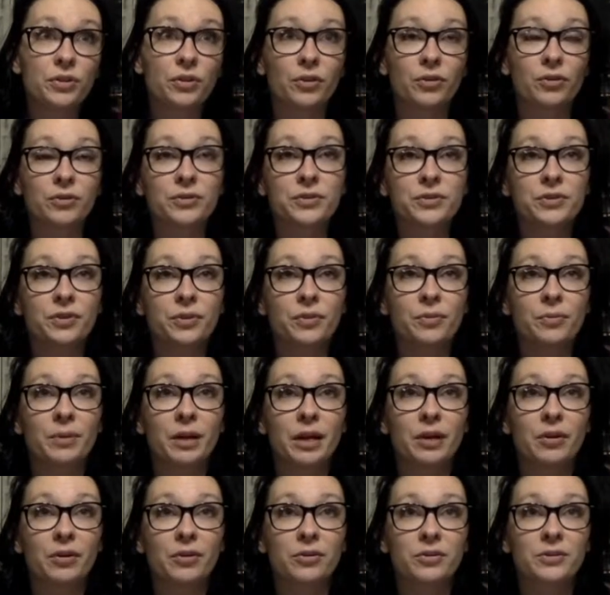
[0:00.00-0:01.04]
girls, so my
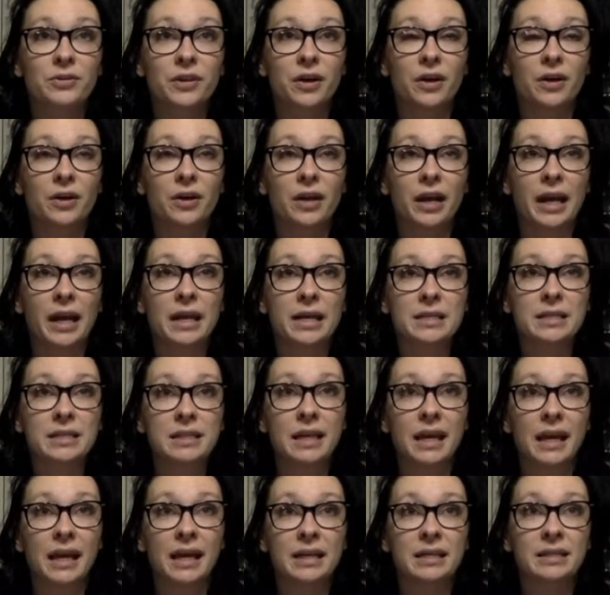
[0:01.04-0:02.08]
girls are 8,
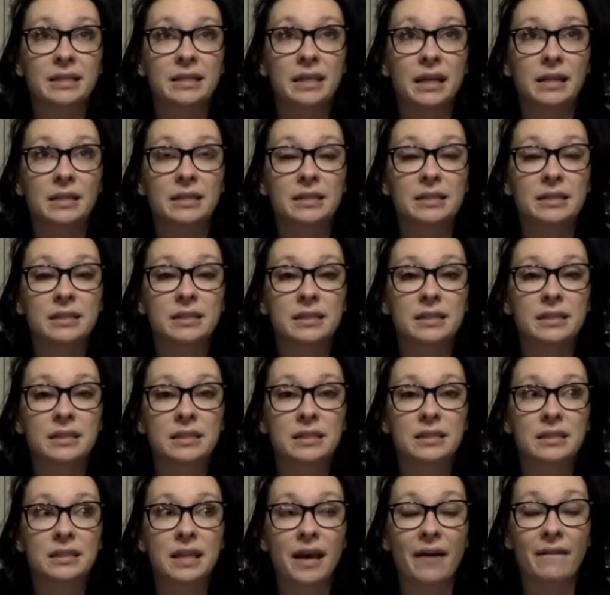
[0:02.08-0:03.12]
8, and
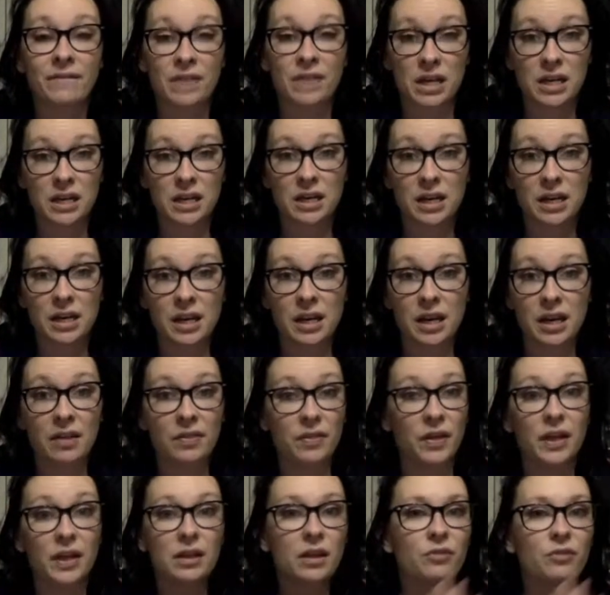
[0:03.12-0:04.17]
7,
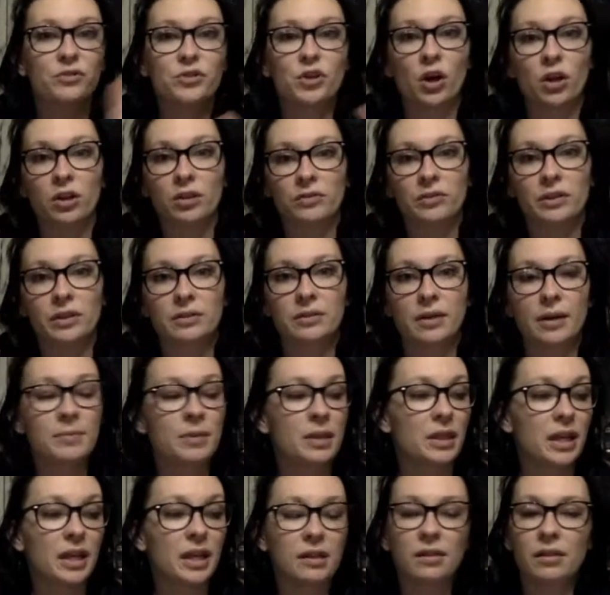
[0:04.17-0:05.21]
they loved all of it. I mean,
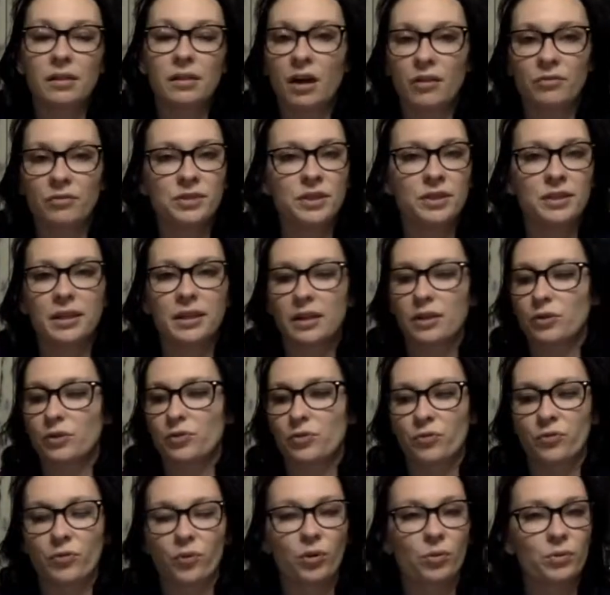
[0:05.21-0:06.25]
they loved it. They looked
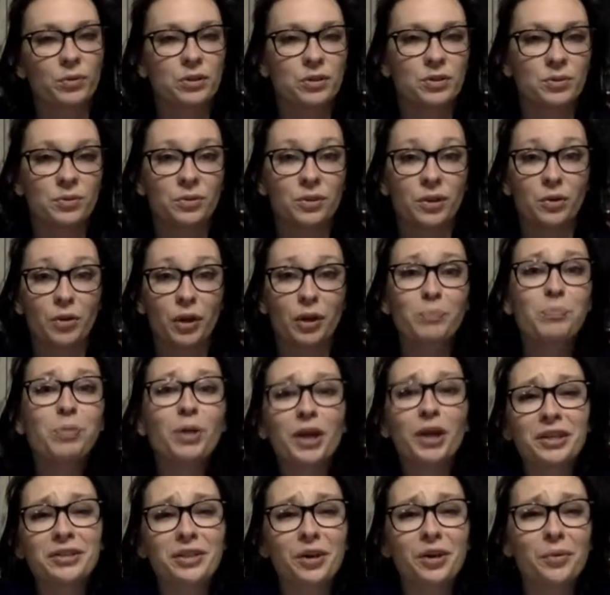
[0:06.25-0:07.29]
forward to it. They're like,
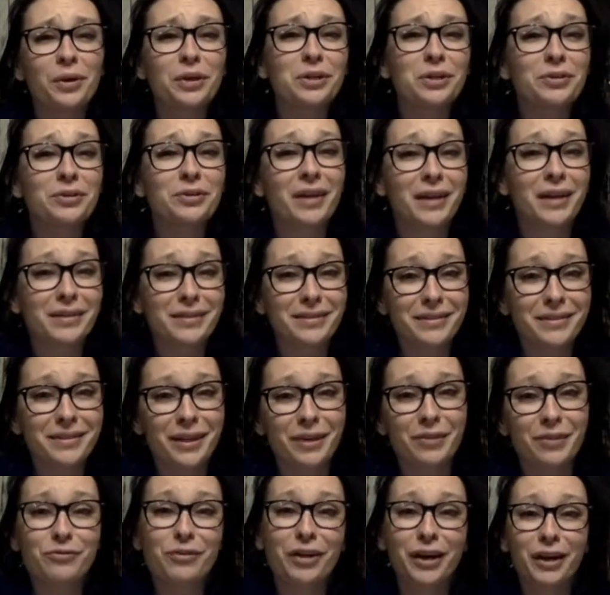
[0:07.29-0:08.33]
please, can we do that instead
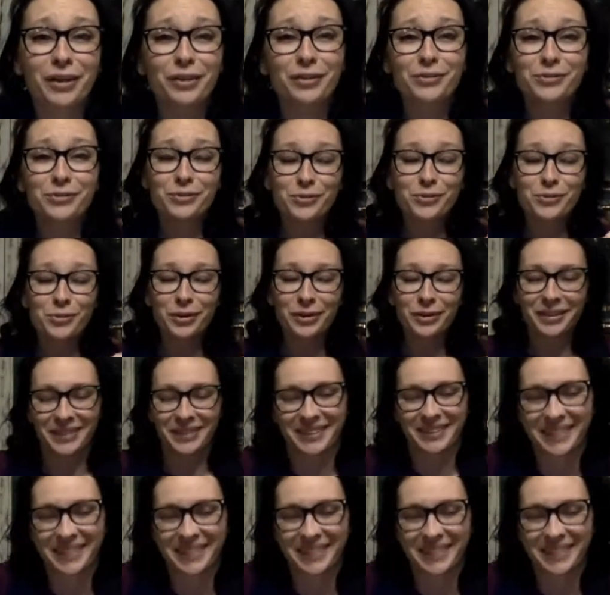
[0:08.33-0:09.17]
of regular school?